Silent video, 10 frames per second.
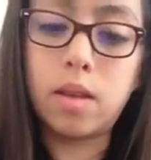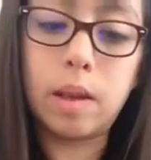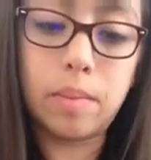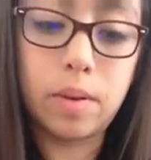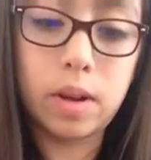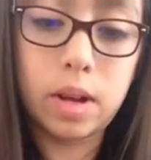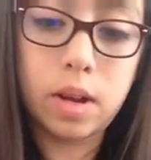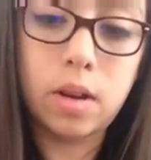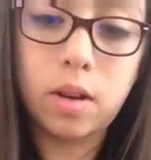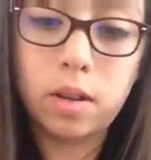Then put
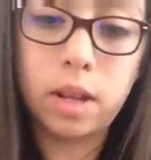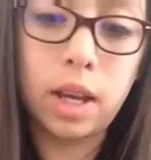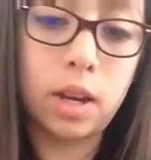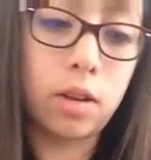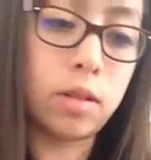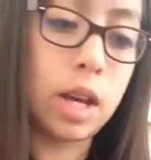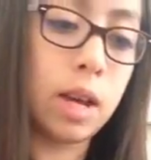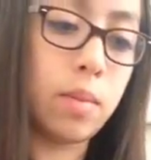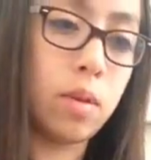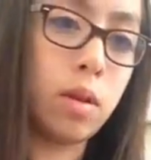it on like your
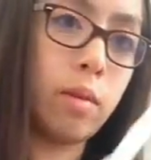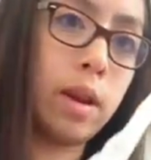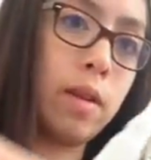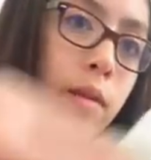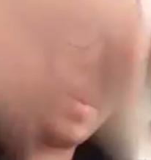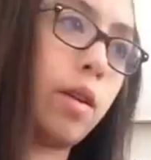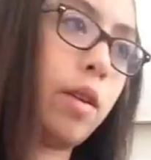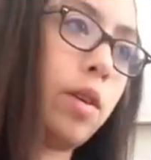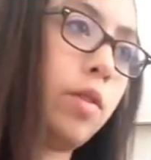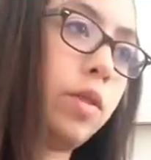table or whatever you're
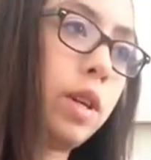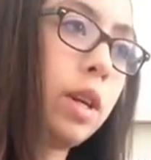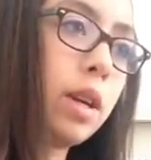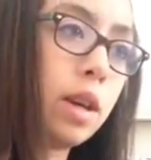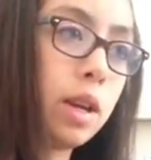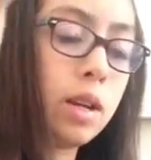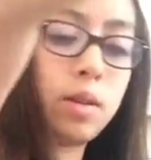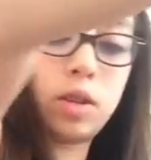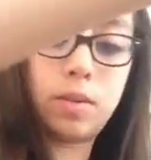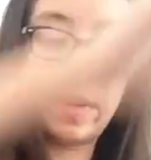using
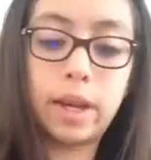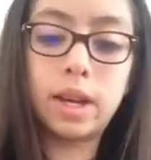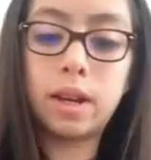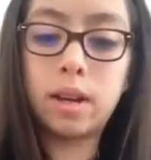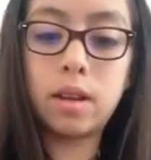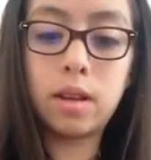and just begin